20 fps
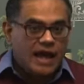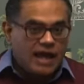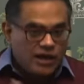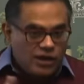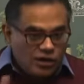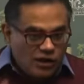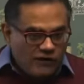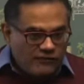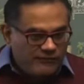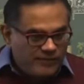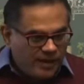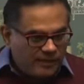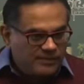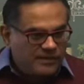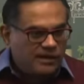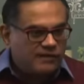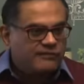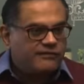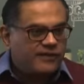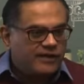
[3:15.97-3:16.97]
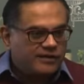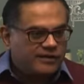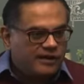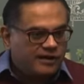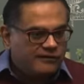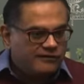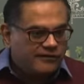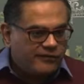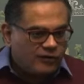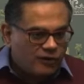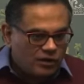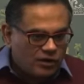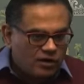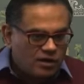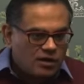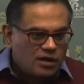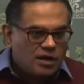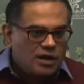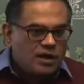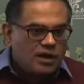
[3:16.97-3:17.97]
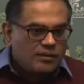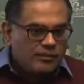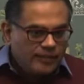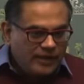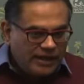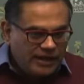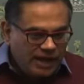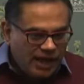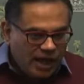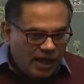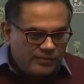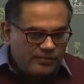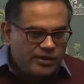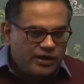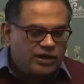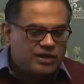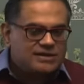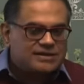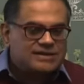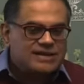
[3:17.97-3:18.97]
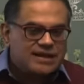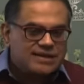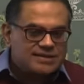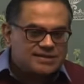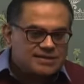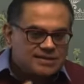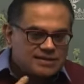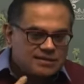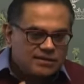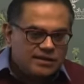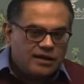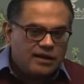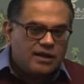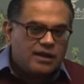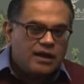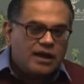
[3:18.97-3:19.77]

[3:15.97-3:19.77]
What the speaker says: you have public funding for media because citizen,